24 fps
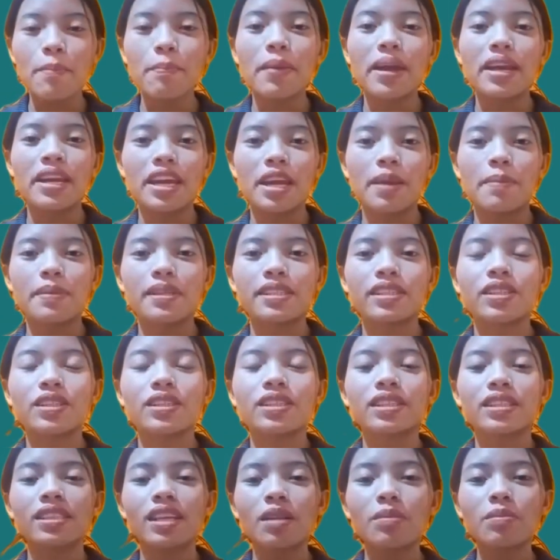My name is
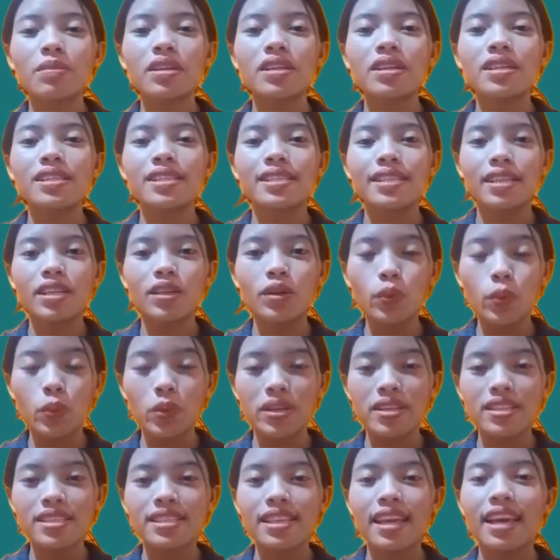Crystal Maricir
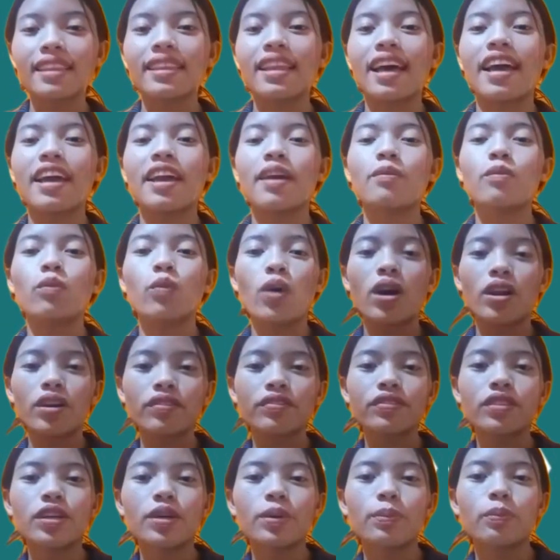Ruiz and I am one
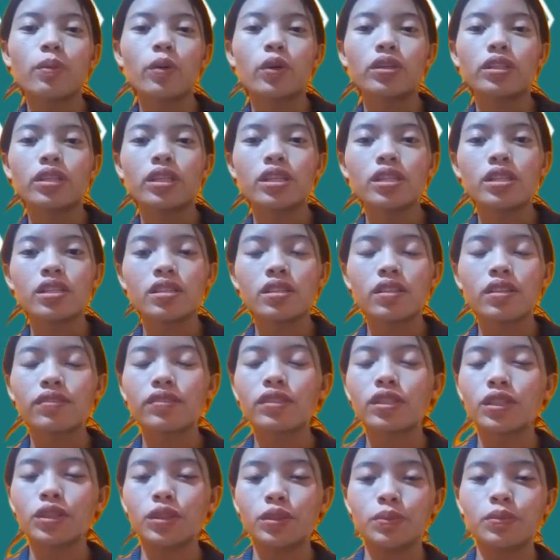of the reporters of
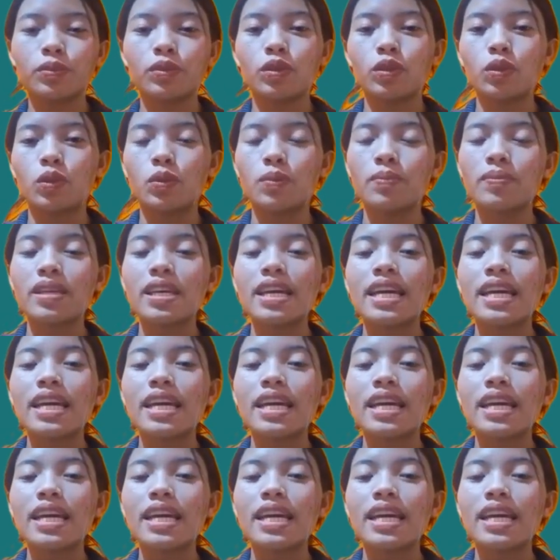the Group 2.